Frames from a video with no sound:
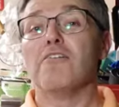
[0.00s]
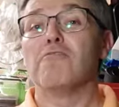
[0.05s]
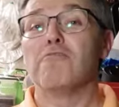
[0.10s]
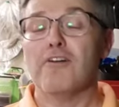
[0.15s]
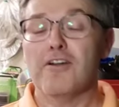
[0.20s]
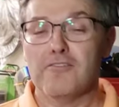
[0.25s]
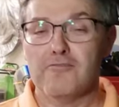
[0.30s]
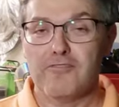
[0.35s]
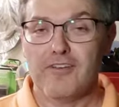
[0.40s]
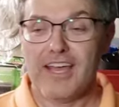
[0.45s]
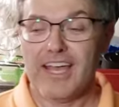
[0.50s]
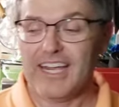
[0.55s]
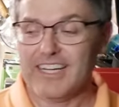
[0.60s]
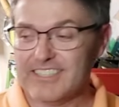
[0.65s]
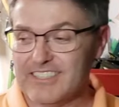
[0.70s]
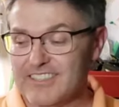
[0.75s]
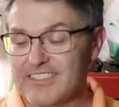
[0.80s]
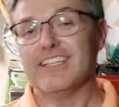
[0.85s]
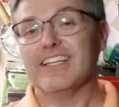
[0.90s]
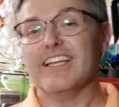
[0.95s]
Fun
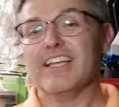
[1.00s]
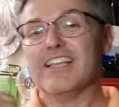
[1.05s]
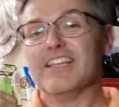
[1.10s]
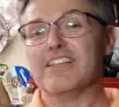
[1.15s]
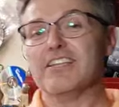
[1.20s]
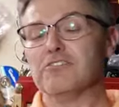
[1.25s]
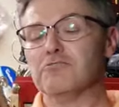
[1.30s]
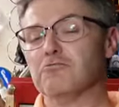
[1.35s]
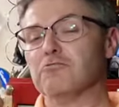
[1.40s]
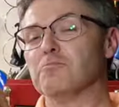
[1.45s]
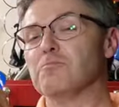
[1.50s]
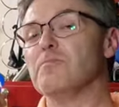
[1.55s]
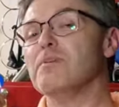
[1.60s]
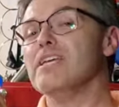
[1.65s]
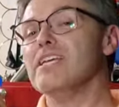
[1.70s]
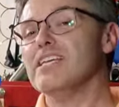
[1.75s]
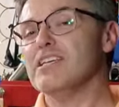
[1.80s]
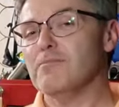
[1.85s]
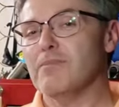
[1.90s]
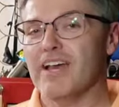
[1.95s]
fact, this was
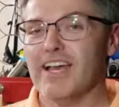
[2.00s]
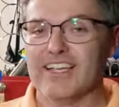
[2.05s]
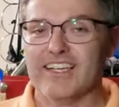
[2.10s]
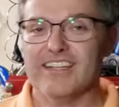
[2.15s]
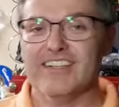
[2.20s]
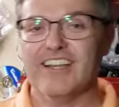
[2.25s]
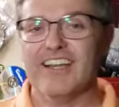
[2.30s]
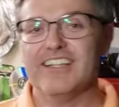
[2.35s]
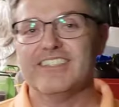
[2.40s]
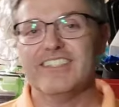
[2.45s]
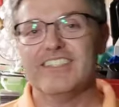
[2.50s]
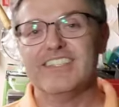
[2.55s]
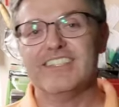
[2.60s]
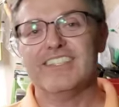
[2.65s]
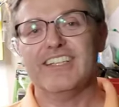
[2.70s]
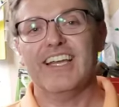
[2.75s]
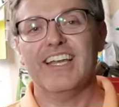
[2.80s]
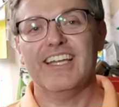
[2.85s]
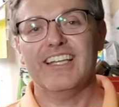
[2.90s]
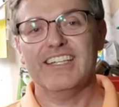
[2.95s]
me back in
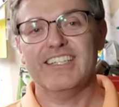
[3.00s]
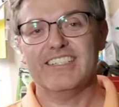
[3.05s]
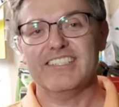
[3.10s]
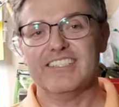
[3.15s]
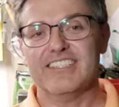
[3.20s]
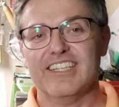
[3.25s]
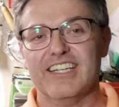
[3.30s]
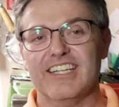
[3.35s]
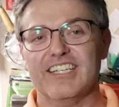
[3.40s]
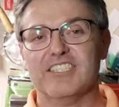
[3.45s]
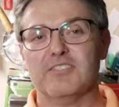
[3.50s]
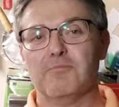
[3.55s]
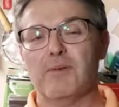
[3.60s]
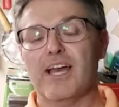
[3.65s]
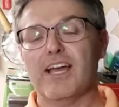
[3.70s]
1986,